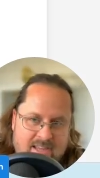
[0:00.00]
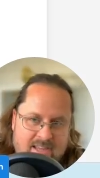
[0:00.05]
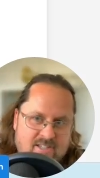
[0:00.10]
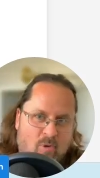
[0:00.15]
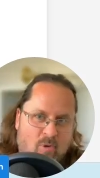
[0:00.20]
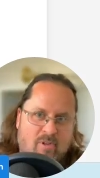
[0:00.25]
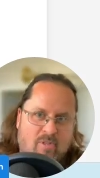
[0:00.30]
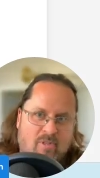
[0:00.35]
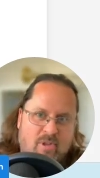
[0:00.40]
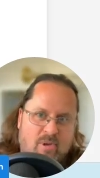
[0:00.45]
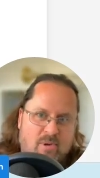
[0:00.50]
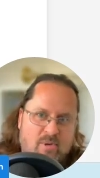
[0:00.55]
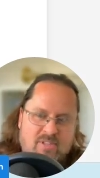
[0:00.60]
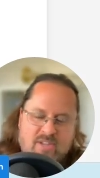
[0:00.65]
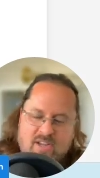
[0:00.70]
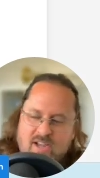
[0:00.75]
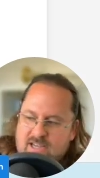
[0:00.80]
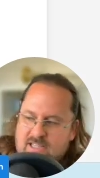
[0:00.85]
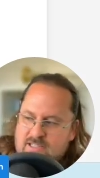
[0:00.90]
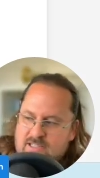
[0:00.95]
for
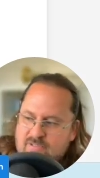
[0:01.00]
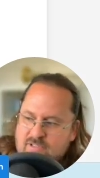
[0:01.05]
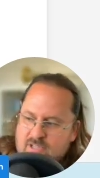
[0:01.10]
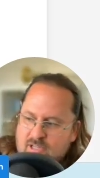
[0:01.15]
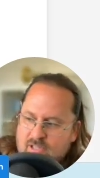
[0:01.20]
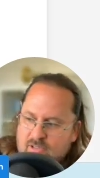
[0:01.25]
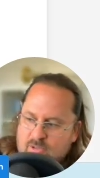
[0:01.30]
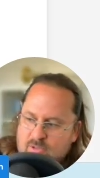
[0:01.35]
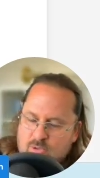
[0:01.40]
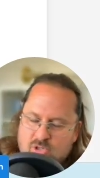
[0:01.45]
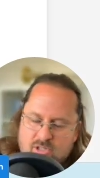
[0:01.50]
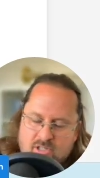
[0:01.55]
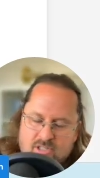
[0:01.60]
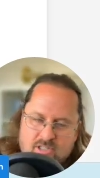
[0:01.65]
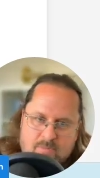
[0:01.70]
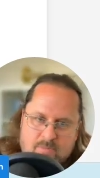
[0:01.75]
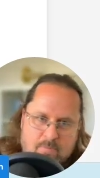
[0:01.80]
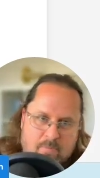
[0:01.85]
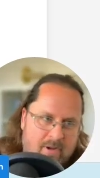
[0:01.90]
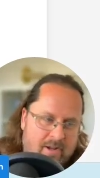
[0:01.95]
those kinds of
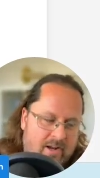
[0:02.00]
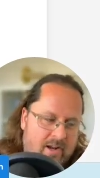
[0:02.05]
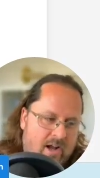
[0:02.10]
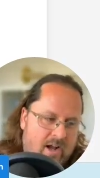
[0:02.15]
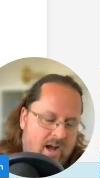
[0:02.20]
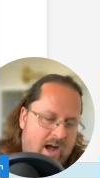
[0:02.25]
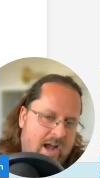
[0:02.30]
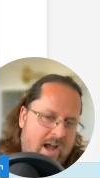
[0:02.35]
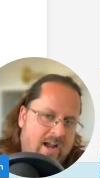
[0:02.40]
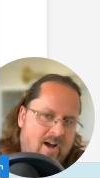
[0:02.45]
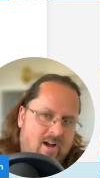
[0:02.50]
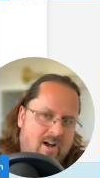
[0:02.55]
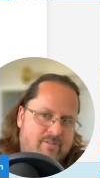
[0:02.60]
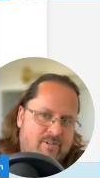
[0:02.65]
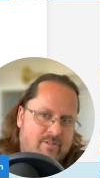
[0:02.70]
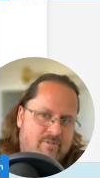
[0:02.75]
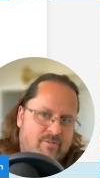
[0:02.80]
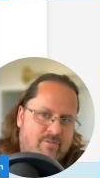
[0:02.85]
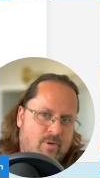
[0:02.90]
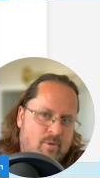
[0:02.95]
solutions, but I
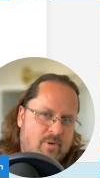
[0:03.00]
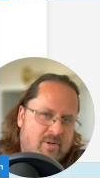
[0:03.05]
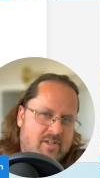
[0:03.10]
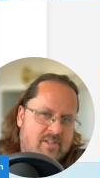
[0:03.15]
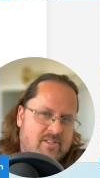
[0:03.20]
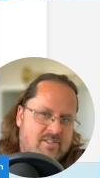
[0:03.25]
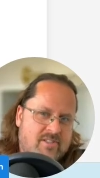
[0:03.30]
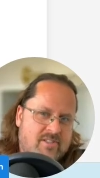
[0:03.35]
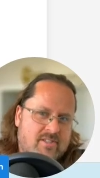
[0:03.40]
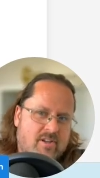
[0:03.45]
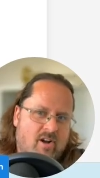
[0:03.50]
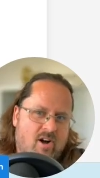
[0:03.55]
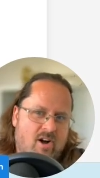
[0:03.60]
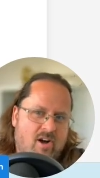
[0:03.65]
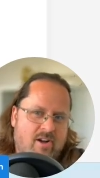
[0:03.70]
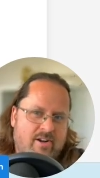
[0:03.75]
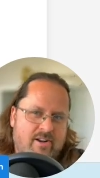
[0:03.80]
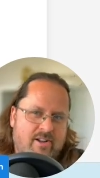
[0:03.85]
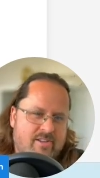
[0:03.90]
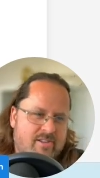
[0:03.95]
often focus
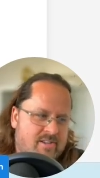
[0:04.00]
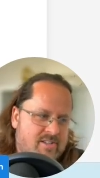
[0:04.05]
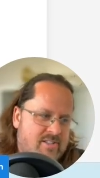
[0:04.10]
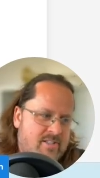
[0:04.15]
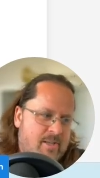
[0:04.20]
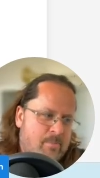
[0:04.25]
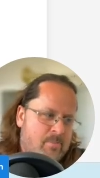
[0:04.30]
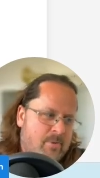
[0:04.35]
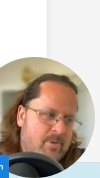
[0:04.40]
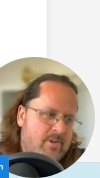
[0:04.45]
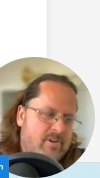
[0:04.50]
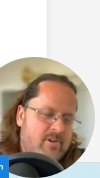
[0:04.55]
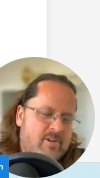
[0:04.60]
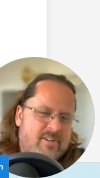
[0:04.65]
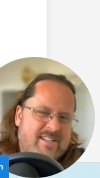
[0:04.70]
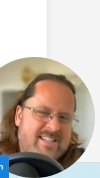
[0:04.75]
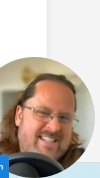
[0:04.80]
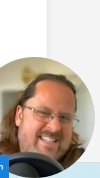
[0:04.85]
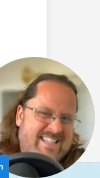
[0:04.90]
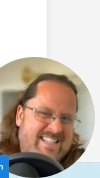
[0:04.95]
on the
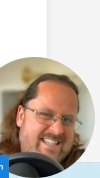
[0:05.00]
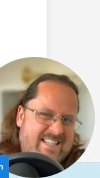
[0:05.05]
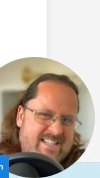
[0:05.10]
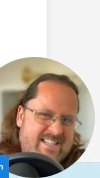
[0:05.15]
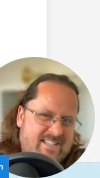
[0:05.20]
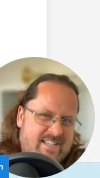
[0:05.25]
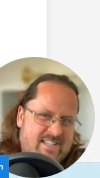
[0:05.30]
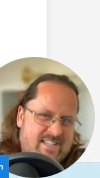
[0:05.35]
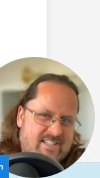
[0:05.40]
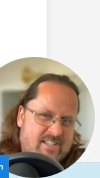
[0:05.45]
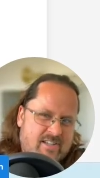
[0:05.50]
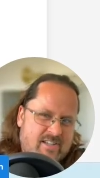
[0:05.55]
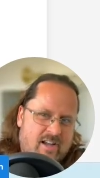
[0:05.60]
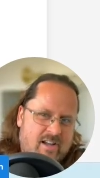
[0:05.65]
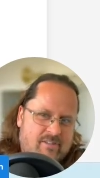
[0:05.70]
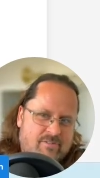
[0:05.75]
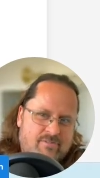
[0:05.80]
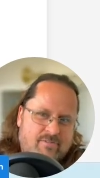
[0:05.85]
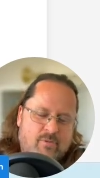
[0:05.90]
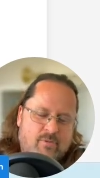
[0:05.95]
simpler, easy
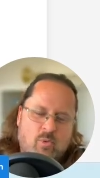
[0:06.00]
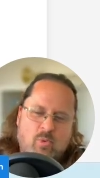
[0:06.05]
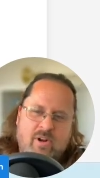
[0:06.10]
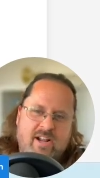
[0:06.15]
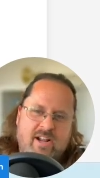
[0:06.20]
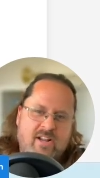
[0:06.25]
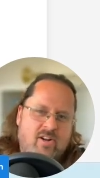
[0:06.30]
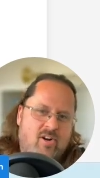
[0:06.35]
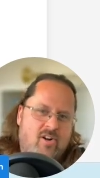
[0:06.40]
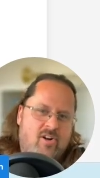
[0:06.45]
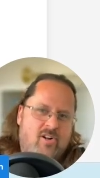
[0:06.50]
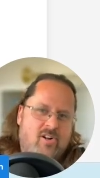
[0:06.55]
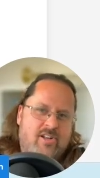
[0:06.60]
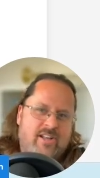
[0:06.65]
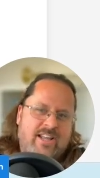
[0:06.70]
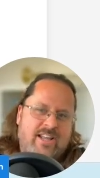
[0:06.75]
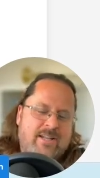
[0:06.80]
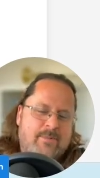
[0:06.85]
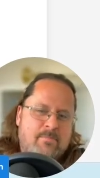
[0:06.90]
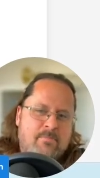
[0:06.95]
stuff, what I
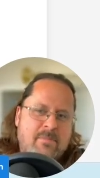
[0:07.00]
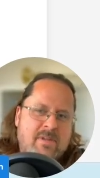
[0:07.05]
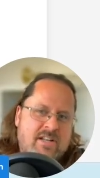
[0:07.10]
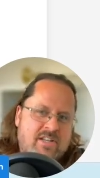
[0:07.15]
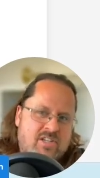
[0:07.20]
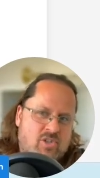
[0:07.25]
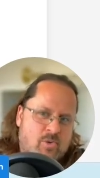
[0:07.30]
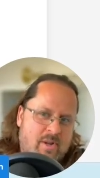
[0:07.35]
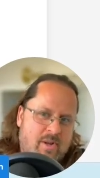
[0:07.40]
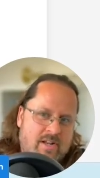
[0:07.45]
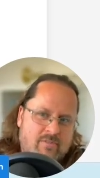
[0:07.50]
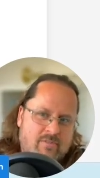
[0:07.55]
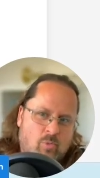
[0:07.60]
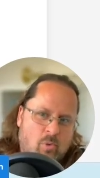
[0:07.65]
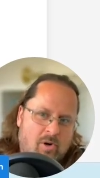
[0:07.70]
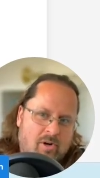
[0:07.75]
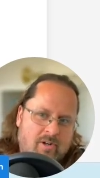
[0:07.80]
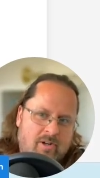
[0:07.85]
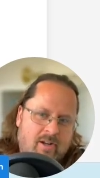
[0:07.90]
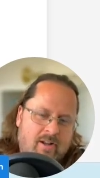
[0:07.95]
call administrative
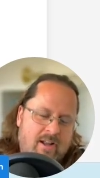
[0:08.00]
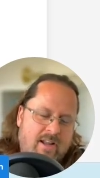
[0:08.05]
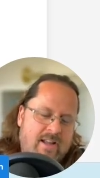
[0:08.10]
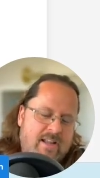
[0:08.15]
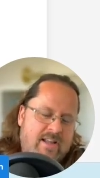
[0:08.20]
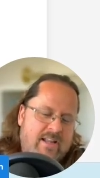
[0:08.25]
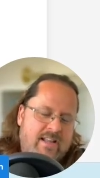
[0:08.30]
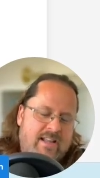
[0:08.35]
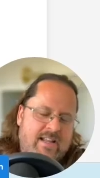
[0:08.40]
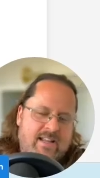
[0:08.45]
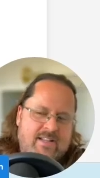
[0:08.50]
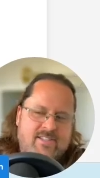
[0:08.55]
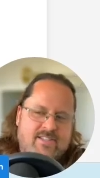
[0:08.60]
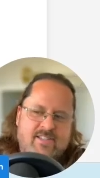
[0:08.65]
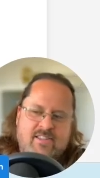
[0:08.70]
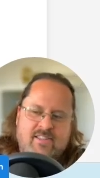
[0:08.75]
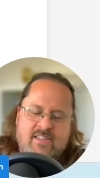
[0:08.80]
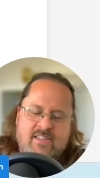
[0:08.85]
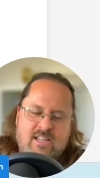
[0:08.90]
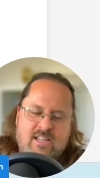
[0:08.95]
work.
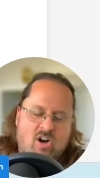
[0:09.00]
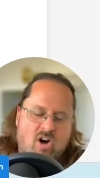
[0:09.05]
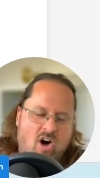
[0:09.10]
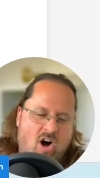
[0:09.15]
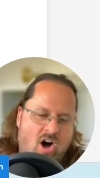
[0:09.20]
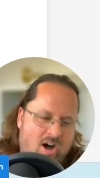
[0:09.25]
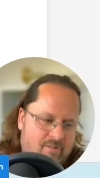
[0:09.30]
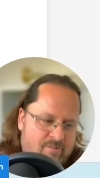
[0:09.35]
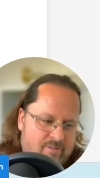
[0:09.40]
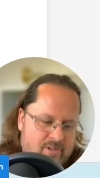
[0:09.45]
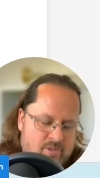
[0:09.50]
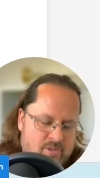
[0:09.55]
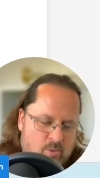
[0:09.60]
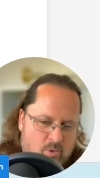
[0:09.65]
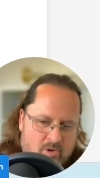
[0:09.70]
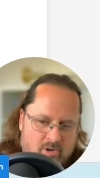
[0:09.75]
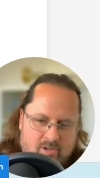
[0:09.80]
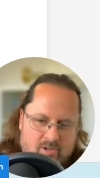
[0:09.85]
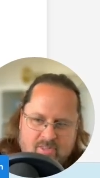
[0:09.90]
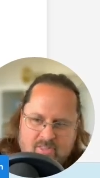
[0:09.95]
It's the office
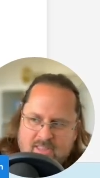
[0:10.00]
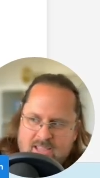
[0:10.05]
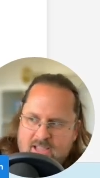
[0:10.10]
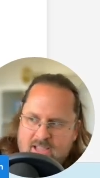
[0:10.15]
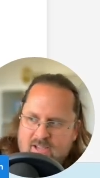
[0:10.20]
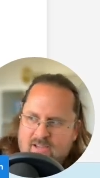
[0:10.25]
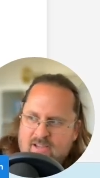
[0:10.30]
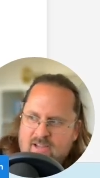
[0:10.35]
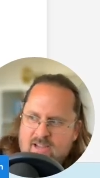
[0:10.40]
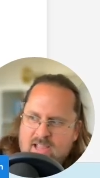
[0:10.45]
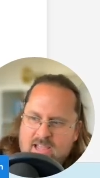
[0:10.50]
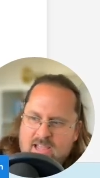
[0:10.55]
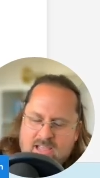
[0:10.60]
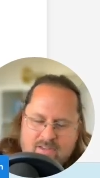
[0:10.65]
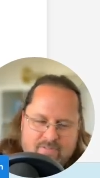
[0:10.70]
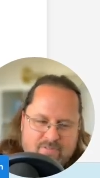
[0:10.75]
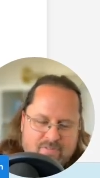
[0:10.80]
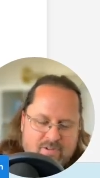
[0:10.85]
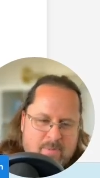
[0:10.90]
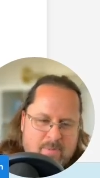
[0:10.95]
work that
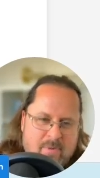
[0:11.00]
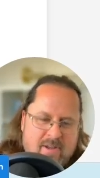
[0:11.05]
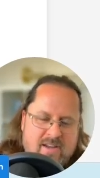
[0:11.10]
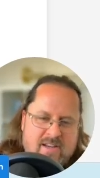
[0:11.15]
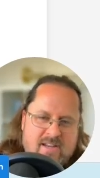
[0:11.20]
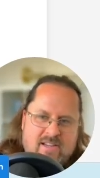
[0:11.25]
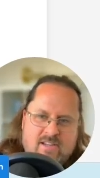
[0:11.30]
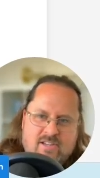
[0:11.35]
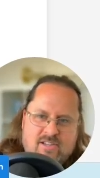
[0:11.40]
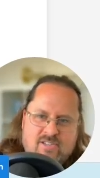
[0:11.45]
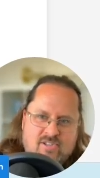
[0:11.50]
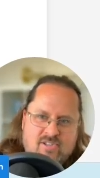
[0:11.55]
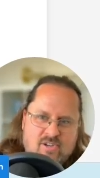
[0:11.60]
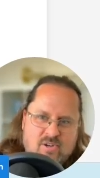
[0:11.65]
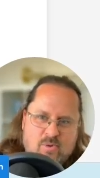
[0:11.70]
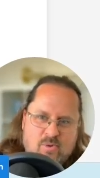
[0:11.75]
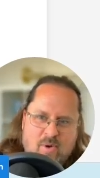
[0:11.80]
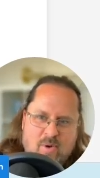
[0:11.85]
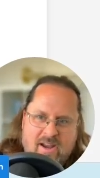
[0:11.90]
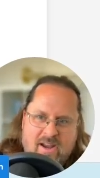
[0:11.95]
everybody is
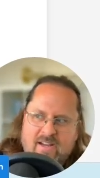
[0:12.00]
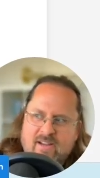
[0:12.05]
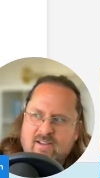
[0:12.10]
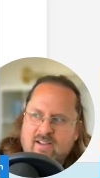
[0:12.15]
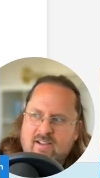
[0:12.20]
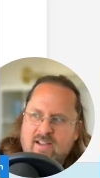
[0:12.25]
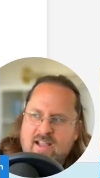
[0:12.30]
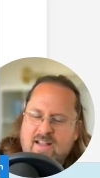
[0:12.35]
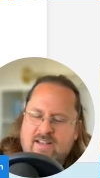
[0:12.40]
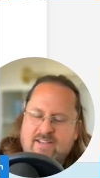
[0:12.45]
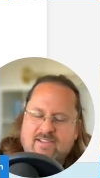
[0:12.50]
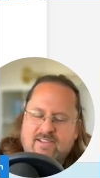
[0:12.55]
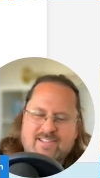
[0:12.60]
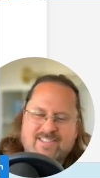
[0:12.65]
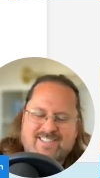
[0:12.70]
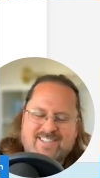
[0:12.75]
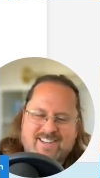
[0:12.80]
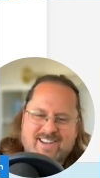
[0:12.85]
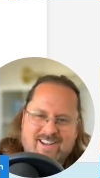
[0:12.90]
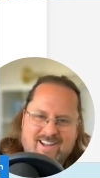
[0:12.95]
doing and
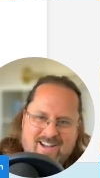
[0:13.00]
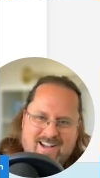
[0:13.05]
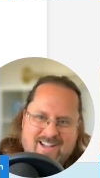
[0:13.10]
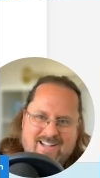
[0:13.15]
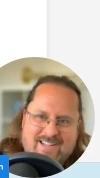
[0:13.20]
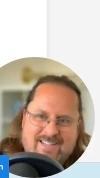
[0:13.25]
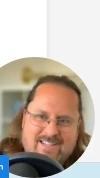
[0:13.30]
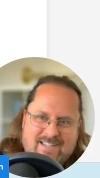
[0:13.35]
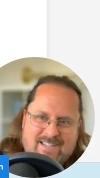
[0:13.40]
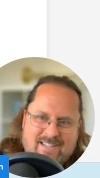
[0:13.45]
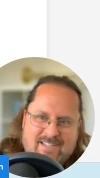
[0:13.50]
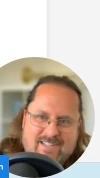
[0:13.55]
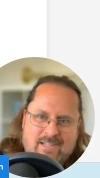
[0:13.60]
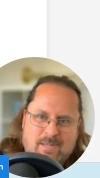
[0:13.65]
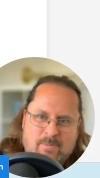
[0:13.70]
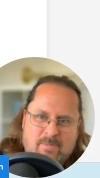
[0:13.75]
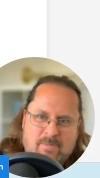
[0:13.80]
does not need to